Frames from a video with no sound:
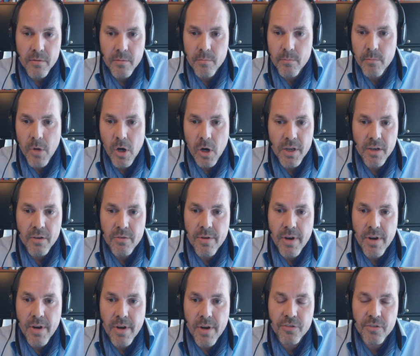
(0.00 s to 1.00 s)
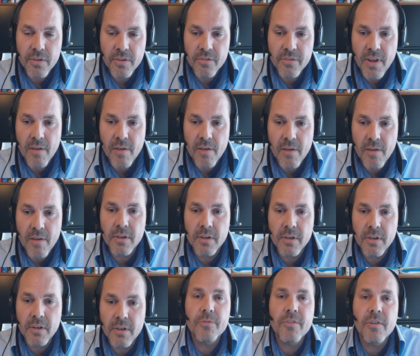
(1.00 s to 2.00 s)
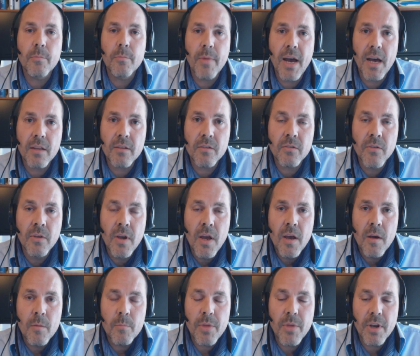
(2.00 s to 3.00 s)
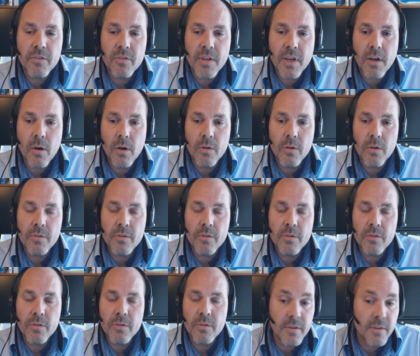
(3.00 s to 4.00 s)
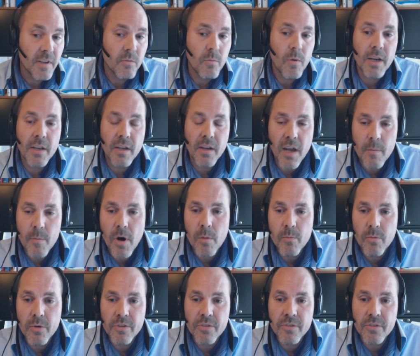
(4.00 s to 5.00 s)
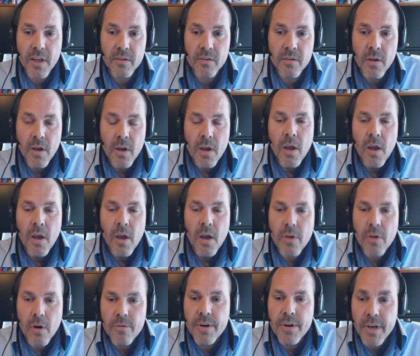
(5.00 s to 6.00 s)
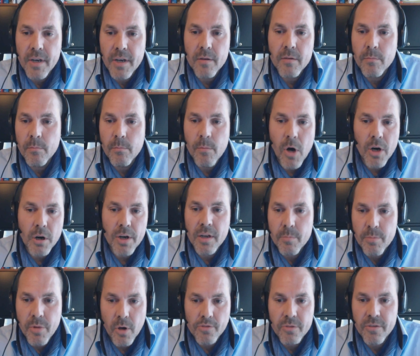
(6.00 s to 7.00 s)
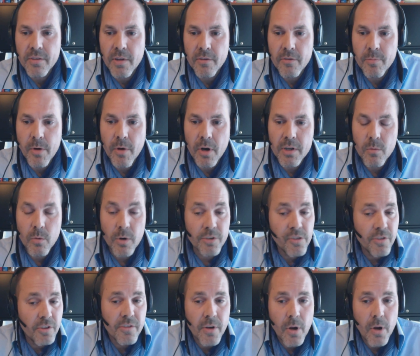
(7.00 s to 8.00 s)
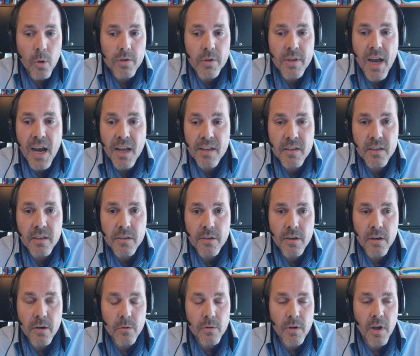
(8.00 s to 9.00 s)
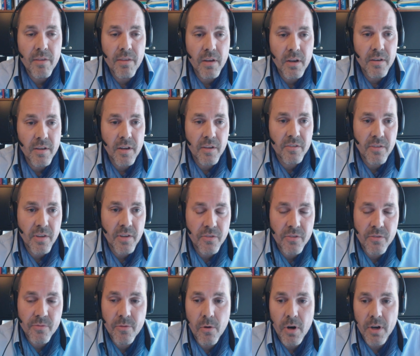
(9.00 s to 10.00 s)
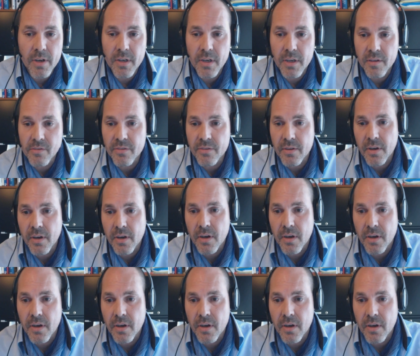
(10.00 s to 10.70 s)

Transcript: money creation is definitely something bad based on that concept, and that's why they came up with that sovereign money, positive money, which is an old idea. I think it exists for at least